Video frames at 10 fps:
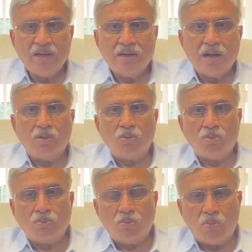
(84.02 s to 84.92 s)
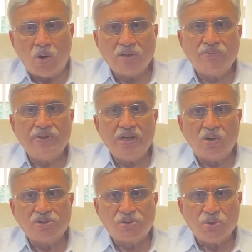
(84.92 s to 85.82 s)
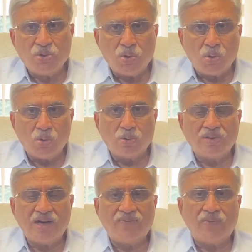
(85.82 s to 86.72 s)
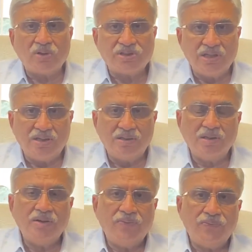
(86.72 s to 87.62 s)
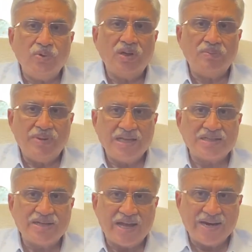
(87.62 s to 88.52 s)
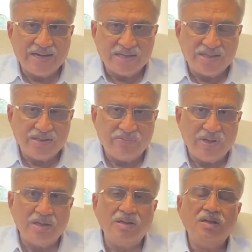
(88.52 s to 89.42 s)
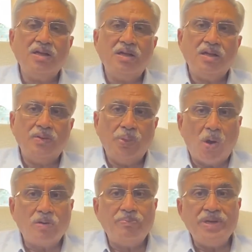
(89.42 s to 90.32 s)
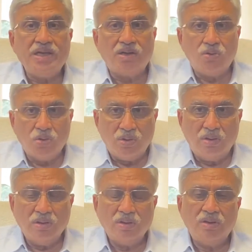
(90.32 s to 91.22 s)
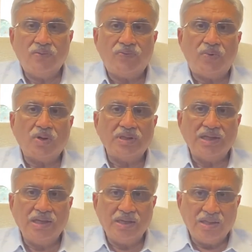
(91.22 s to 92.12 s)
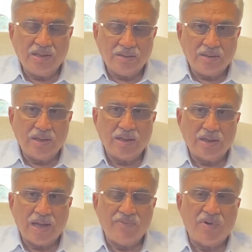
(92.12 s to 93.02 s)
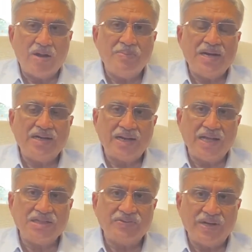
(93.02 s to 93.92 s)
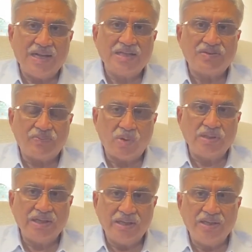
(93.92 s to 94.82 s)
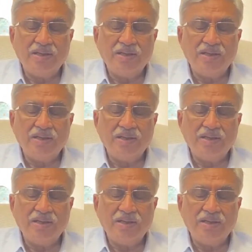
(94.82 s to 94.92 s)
Now, what we also know that fossil fuel-based energy will not be a good for the environment as well as for the